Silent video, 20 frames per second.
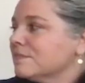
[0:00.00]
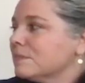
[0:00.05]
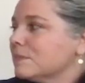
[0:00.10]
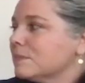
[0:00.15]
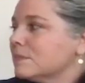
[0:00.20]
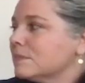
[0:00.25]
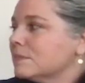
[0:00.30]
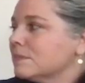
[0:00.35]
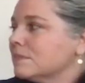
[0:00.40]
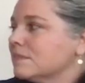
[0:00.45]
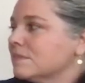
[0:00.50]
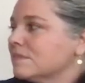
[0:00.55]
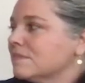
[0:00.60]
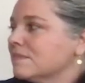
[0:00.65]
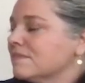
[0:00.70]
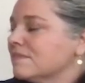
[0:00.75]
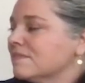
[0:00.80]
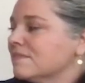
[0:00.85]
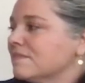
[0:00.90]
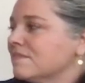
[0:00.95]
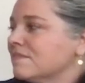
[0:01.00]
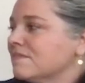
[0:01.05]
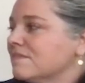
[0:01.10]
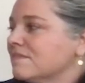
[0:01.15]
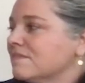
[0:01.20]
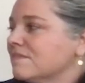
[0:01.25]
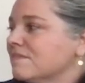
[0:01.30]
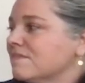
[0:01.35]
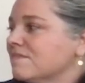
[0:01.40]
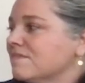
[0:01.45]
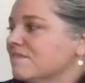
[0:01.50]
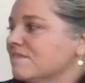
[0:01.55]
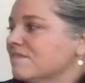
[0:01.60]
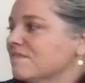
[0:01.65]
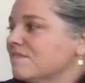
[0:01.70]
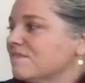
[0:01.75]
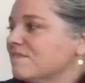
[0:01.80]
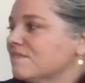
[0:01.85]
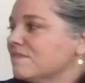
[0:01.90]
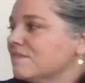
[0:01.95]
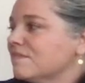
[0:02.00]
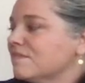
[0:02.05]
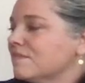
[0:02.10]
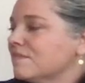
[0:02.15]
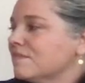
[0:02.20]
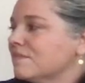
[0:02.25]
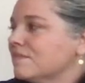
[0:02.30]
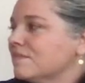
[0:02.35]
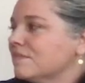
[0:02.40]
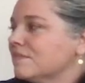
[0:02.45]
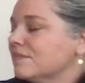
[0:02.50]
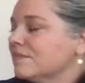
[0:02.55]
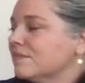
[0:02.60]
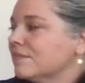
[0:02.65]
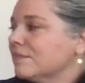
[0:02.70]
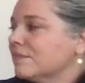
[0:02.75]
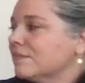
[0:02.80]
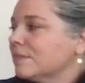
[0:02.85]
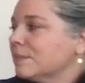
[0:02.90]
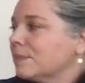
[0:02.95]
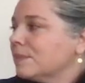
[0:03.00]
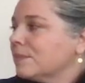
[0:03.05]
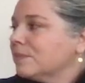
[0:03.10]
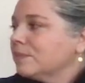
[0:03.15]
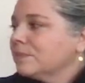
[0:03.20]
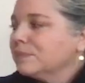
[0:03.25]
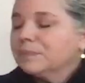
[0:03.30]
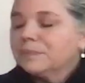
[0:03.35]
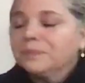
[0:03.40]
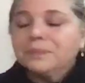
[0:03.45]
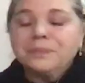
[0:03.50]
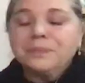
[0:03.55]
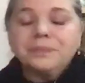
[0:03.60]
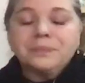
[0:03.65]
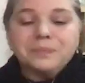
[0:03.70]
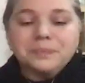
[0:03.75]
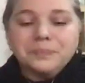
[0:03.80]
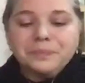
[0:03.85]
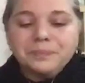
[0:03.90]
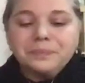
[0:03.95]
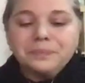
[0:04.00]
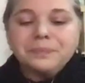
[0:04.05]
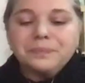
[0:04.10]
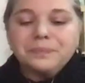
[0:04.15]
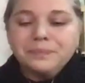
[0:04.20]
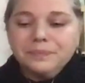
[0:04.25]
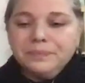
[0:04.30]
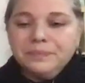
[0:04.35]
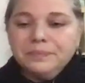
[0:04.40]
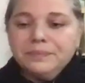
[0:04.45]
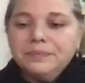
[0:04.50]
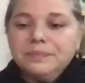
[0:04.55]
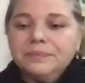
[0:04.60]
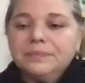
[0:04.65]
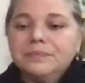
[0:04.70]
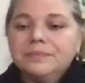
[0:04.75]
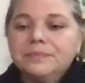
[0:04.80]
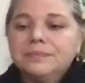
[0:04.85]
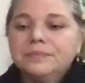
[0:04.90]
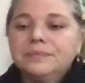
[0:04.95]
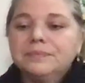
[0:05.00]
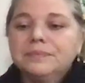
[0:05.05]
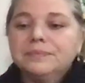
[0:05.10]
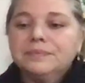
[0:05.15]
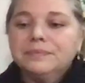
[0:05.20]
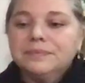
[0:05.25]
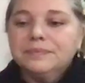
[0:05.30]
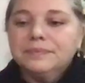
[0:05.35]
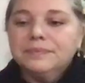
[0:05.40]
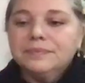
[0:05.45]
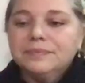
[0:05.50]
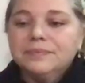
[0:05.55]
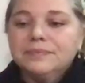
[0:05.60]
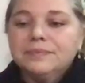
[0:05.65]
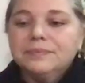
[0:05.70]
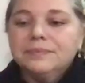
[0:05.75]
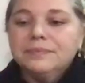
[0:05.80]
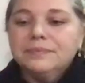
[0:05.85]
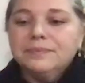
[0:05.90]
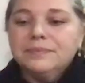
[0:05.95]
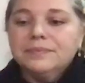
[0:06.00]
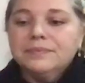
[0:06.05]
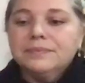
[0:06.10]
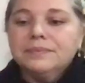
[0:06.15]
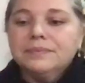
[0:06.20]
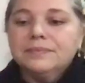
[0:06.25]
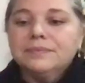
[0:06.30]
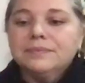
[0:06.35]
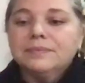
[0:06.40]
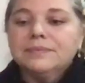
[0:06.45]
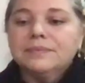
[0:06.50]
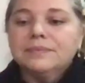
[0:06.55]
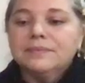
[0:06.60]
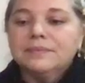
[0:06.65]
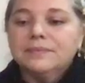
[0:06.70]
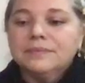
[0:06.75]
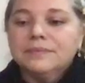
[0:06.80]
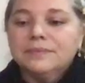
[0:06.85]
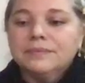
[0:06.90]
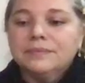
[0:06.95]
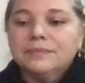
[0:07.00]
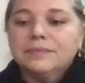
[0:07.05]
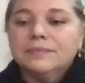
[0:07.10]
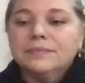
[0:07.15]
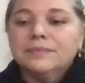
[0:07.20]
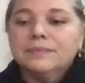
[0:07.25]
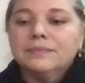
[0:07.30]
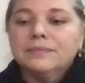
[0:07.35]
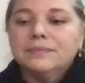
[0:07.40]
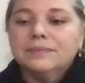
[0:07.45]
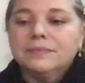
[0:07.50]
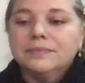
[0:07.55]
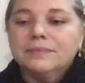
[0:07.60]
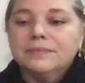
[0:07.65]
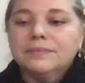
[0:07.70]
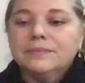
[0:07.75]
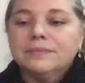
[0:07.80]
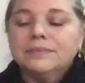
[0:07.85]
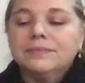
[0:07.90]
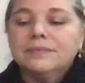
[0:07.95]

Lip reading: The person shown says nothing.